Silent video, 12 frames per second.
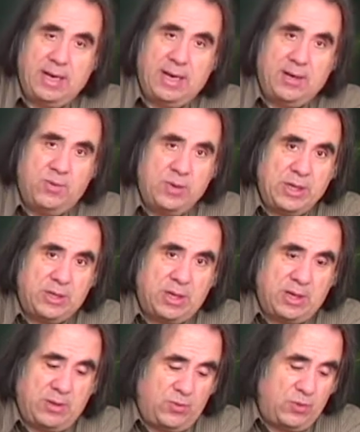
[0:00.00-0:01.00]
we
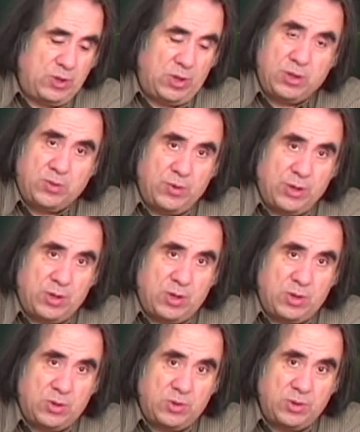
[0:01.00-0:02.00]
don't want to
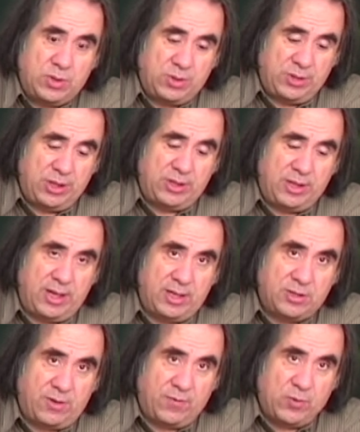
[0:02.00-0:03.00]
go into
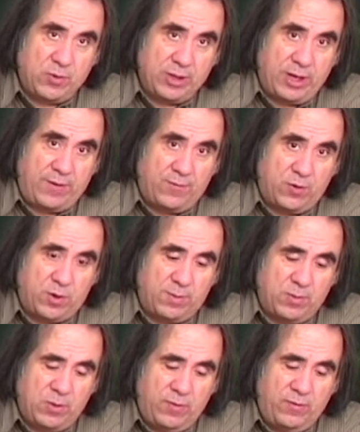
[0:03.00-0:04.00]
details of queen a4
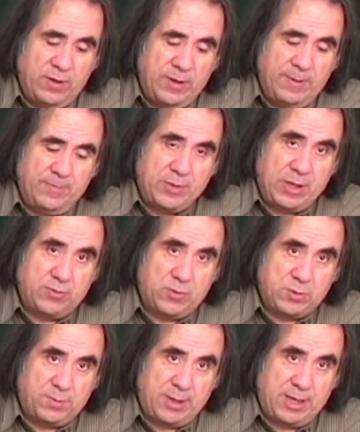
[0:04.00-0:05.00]
move that was
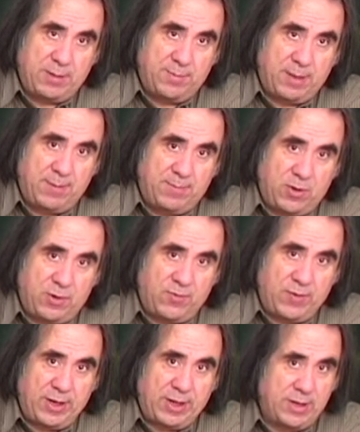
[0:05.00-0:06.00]
played by
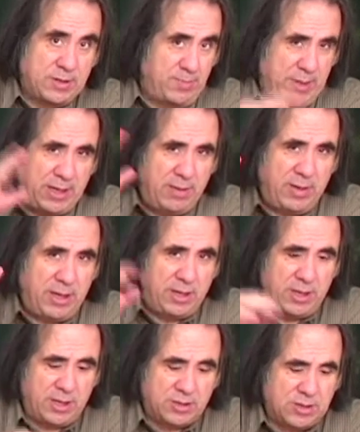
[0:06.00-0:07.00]
Botvinnik. It's many, many
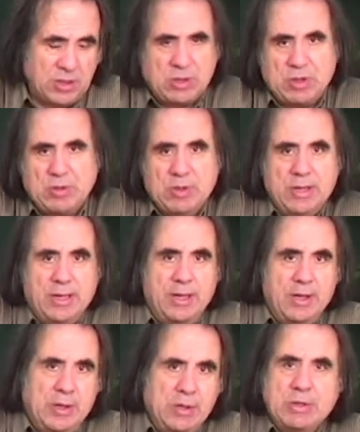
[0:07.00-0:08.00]
years ago.
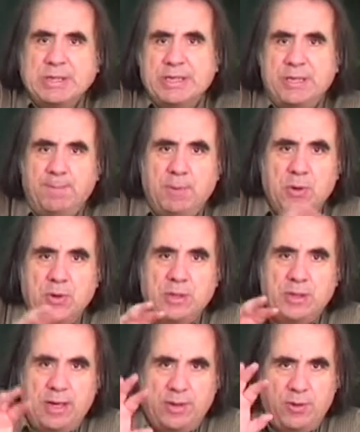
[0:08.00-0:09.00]
Look in the book
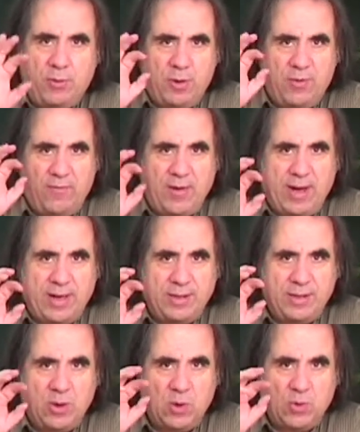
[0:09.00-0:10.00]
and you will find
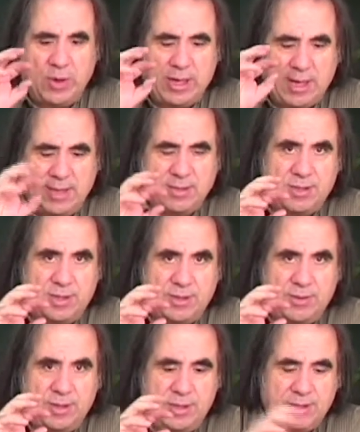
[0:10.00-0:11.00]
quick answer to
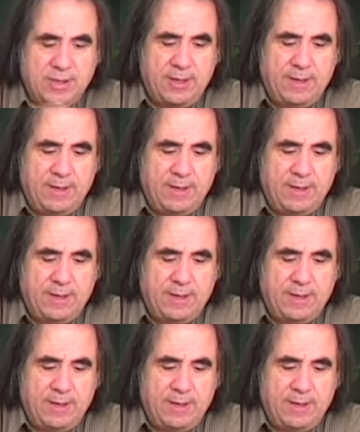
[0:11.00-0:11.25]
this.